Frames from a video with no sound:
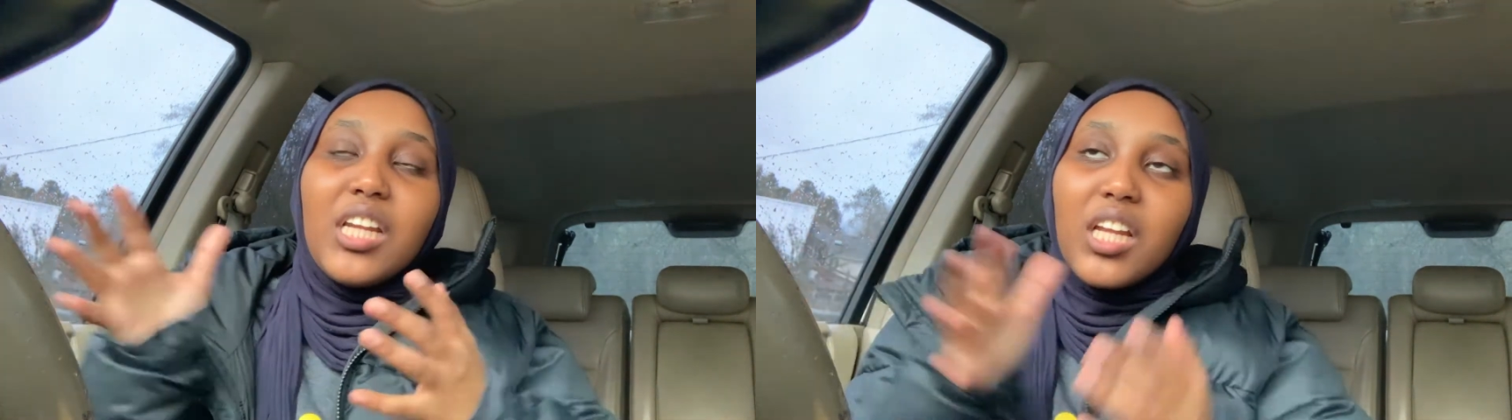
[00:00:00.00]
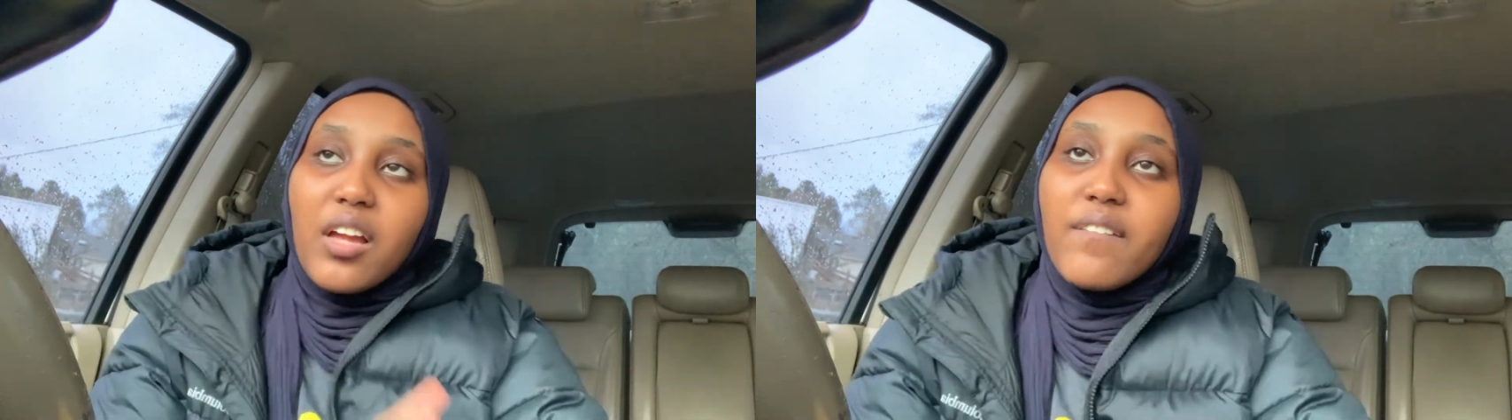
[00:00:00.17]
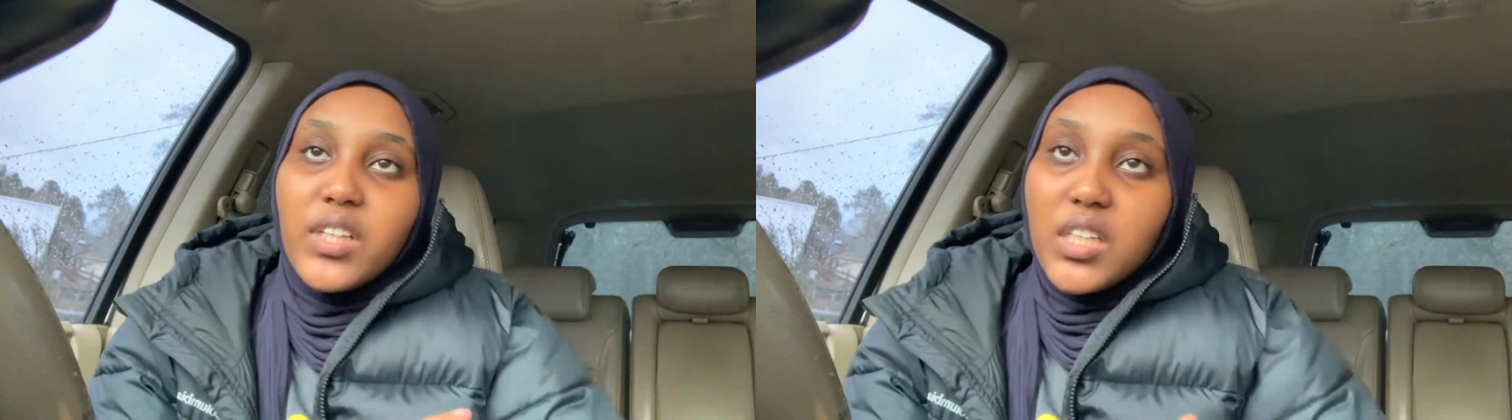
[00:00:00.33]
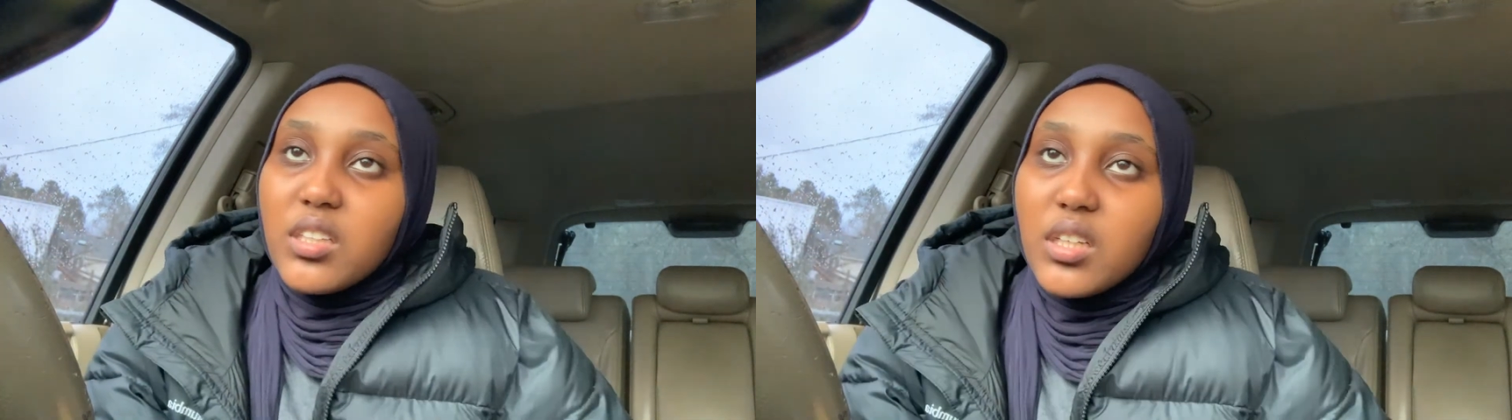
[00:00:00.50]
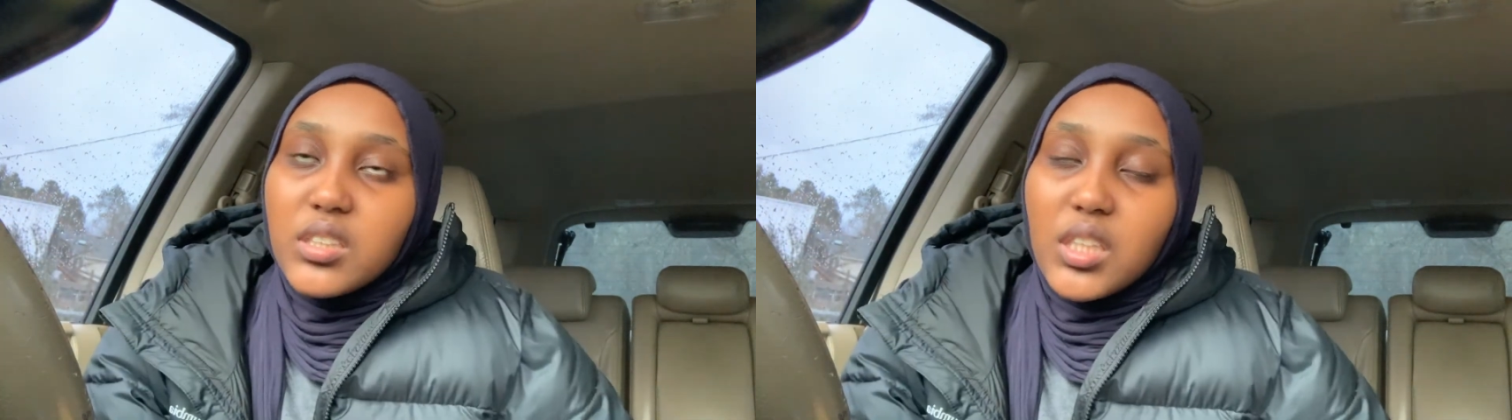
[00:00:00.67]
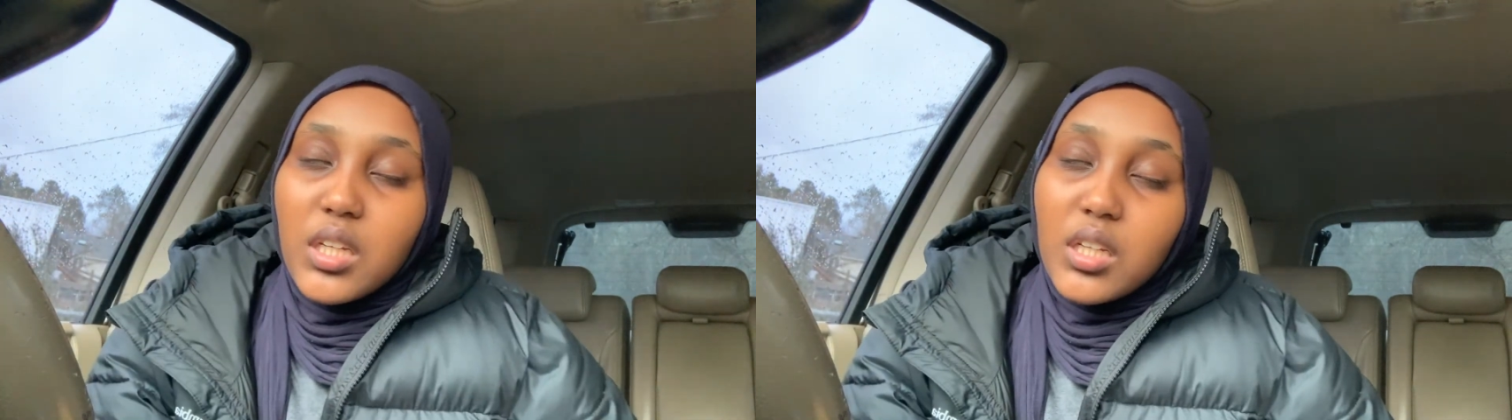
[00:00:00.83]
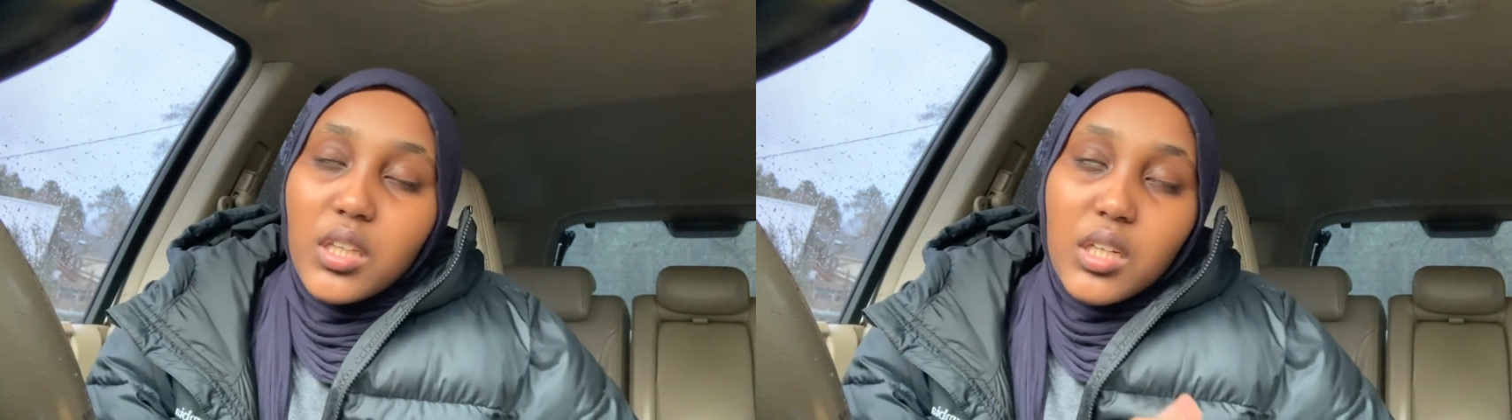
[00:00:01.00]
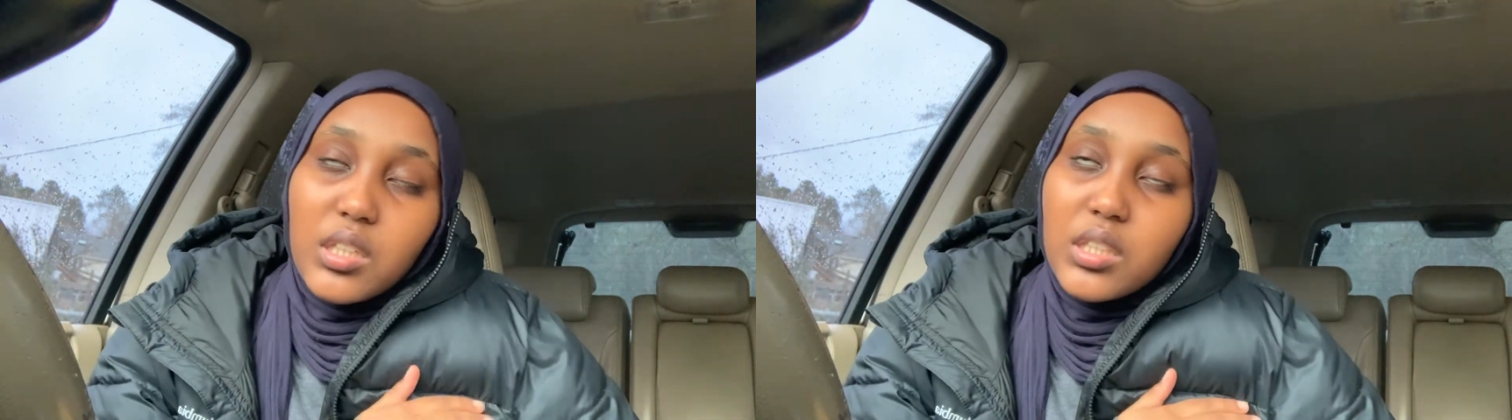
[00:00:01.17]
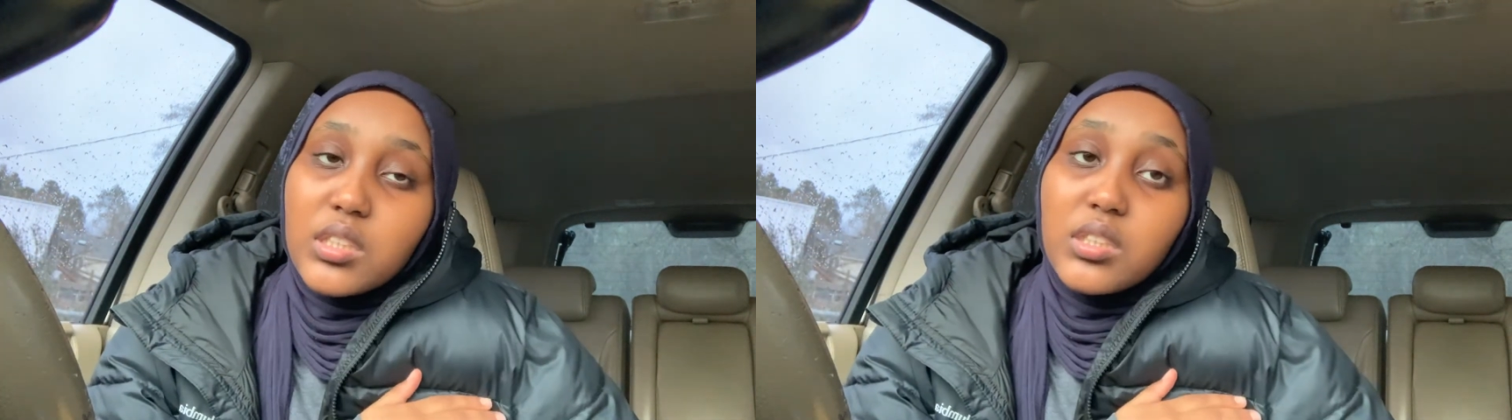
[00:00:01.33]
inconvenience and it
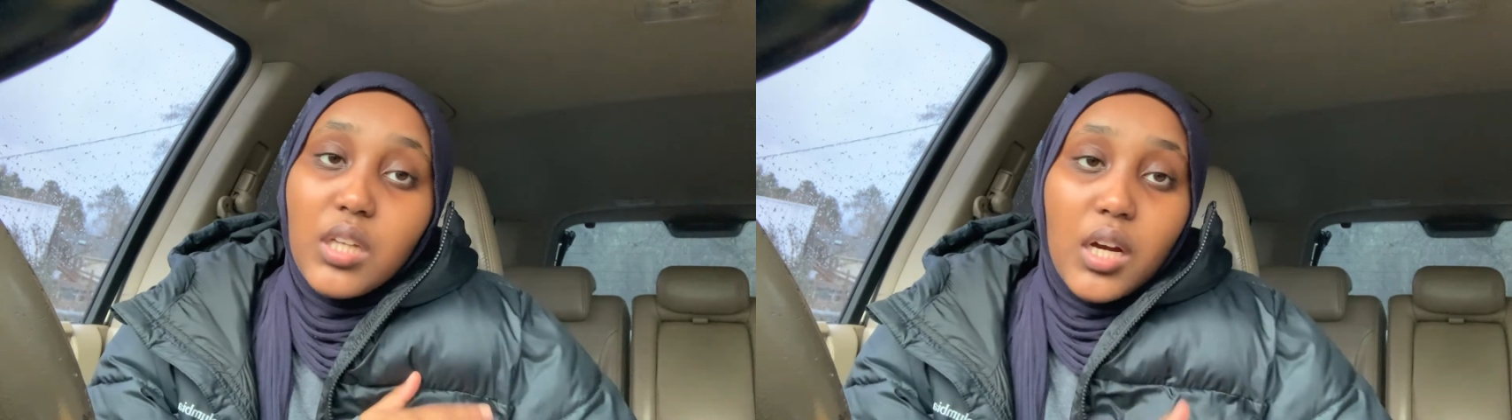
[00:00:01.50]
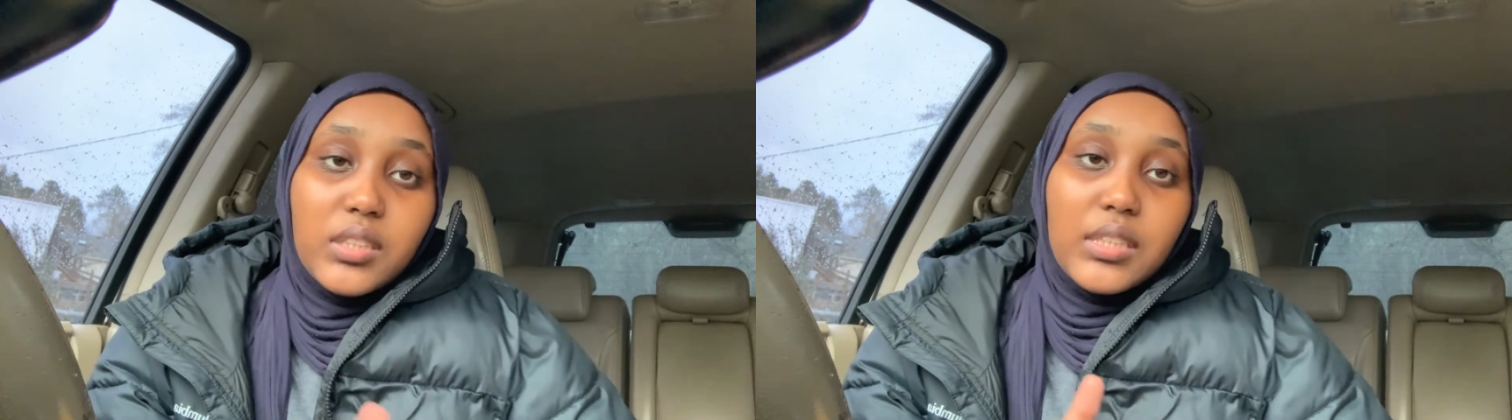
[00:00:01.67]
literally sucks.